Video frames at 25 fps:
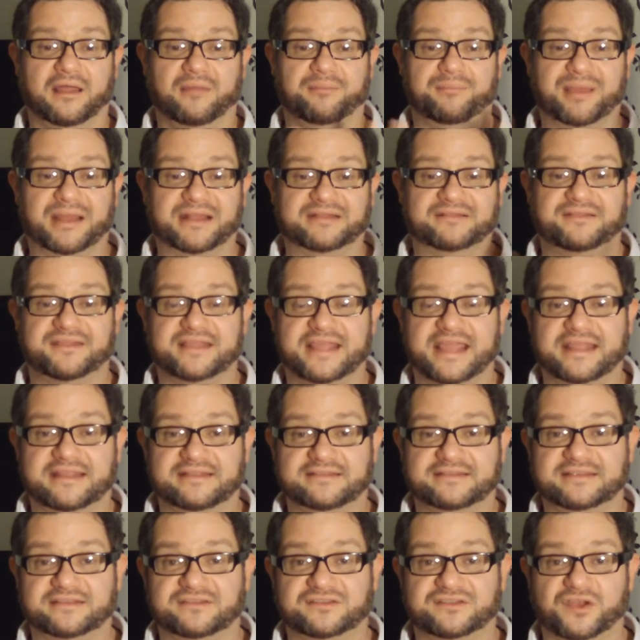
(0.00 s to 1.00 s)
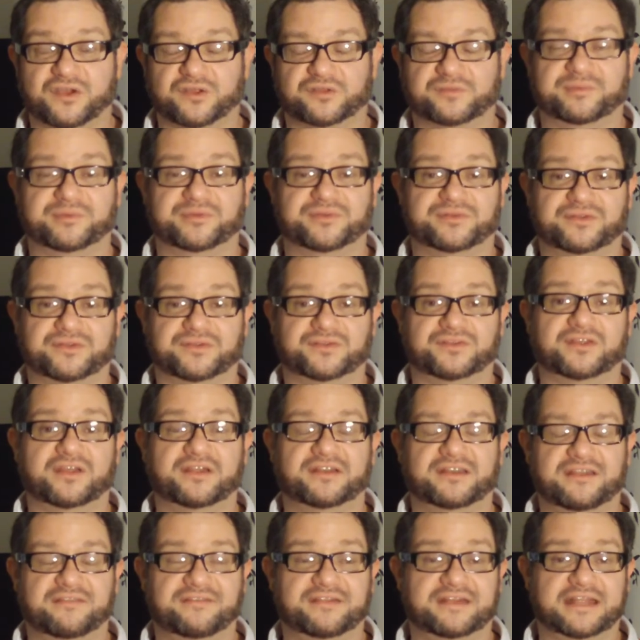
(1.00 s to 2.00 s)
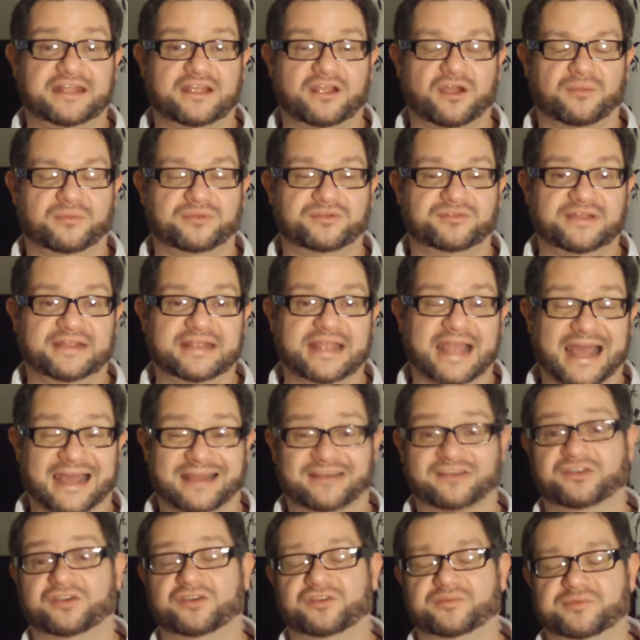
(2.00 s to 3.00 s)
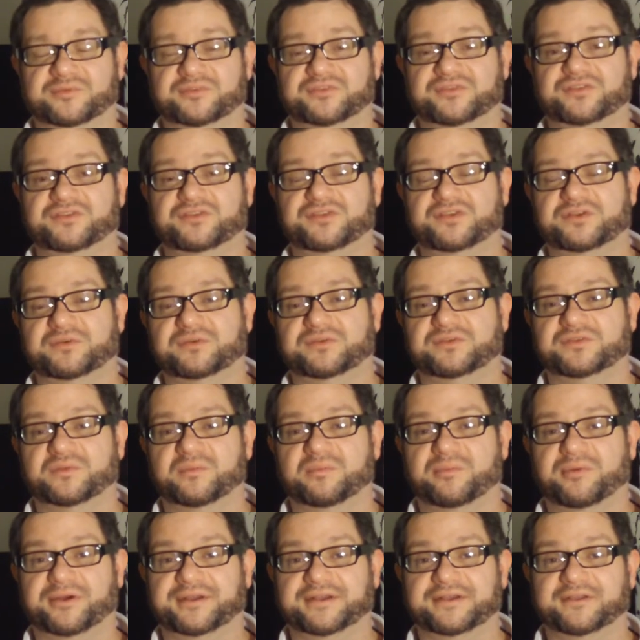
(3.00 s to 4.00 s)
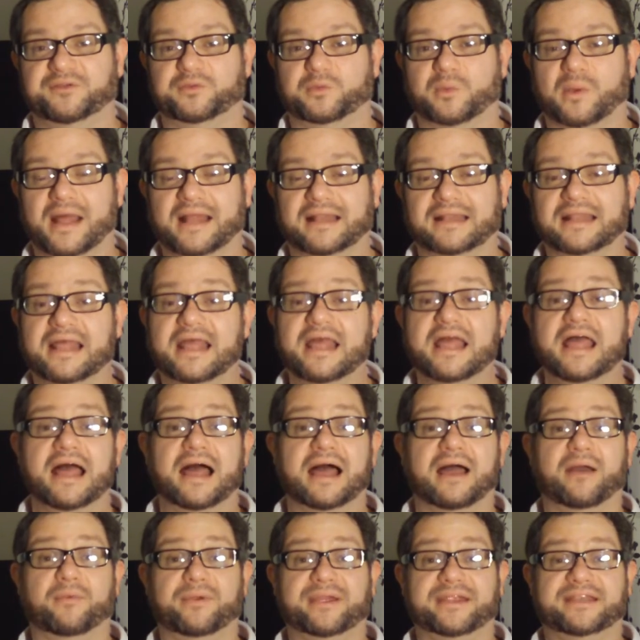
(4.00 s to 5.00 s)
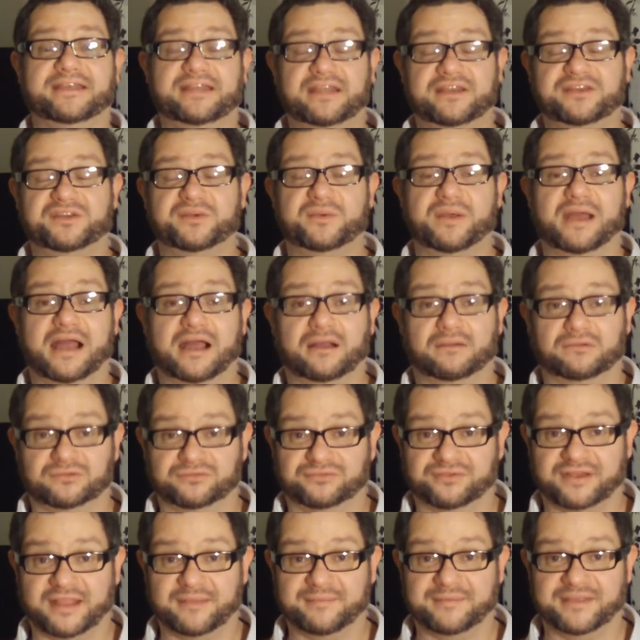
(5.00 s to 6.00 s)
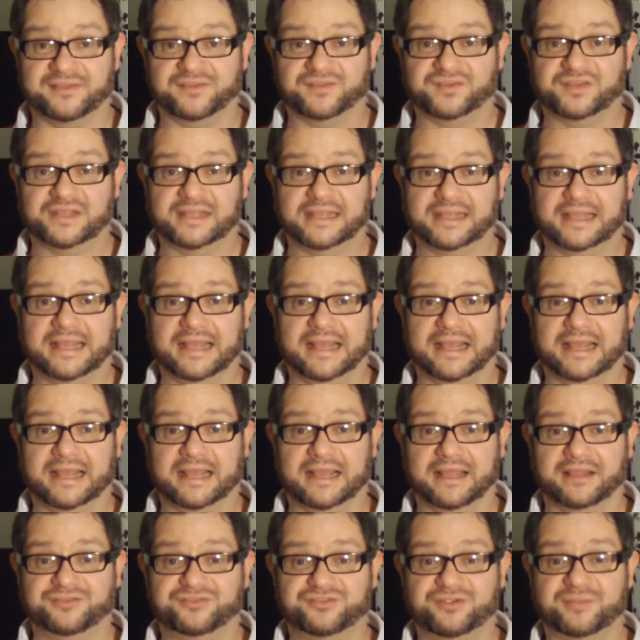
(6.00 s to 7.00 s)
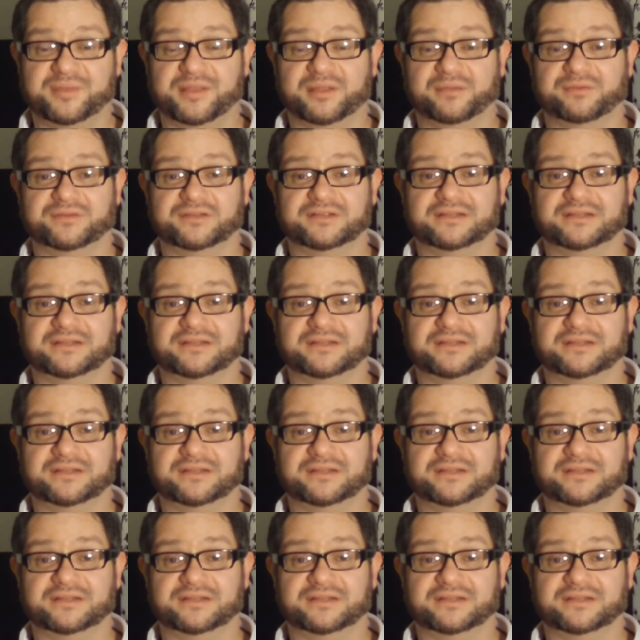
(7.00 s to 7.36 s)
Back to the 80s Ghostbusters DVD commentary, and Ghostbusters 2 at some point as well. We did do a Howell Ramis tribute